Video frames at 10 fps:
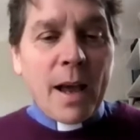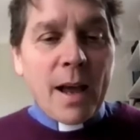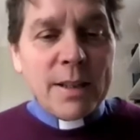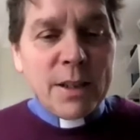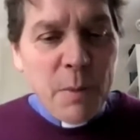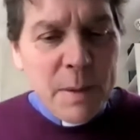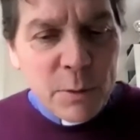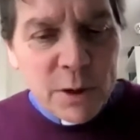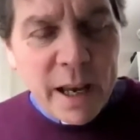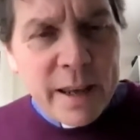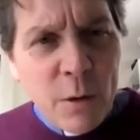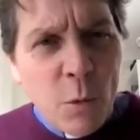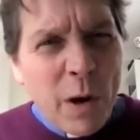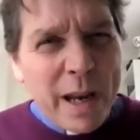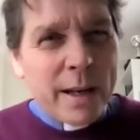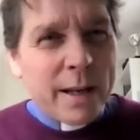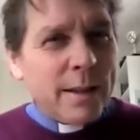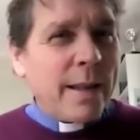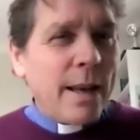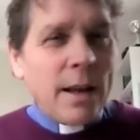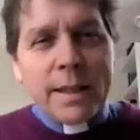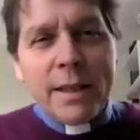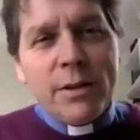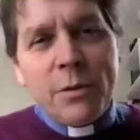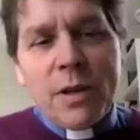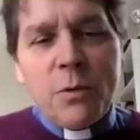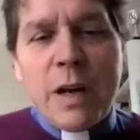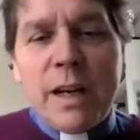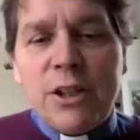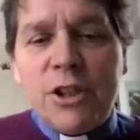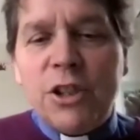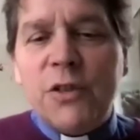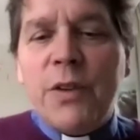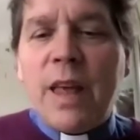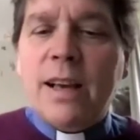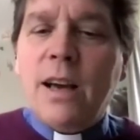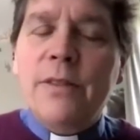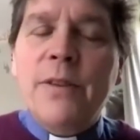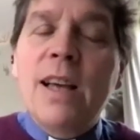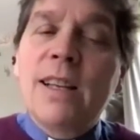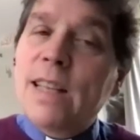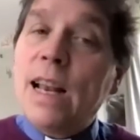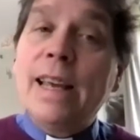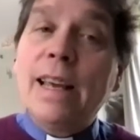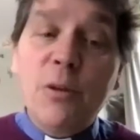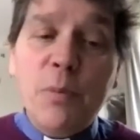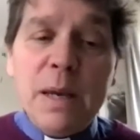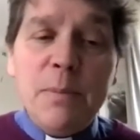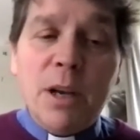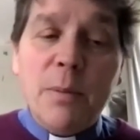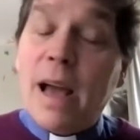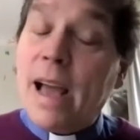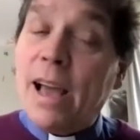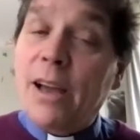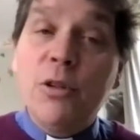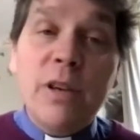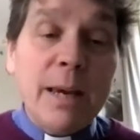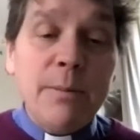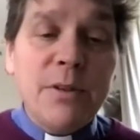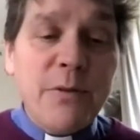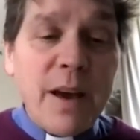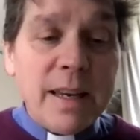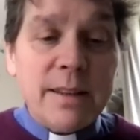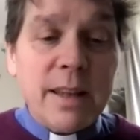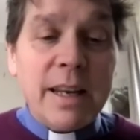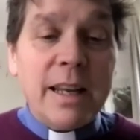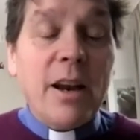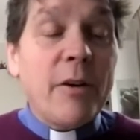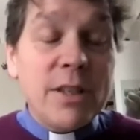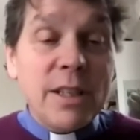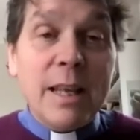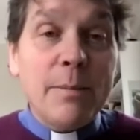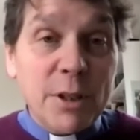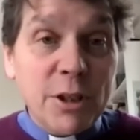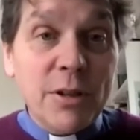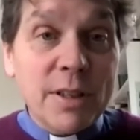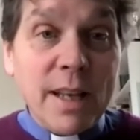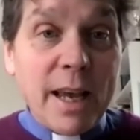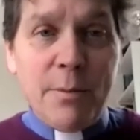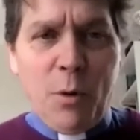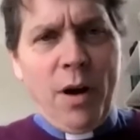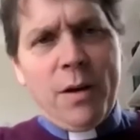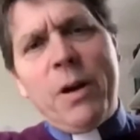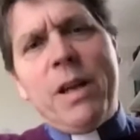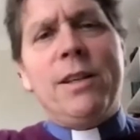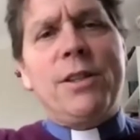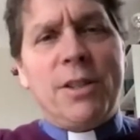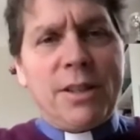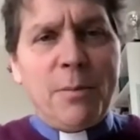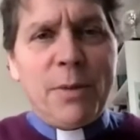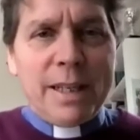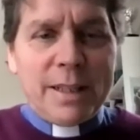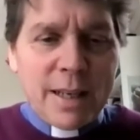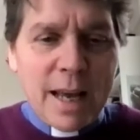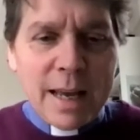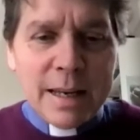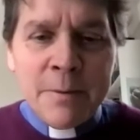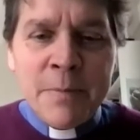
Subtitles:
And some people say that witness, they like to use the word witness just for that kind of telling other people about how you came to faith and encouraging them to do the same. Oh, I witnessed to somebody today.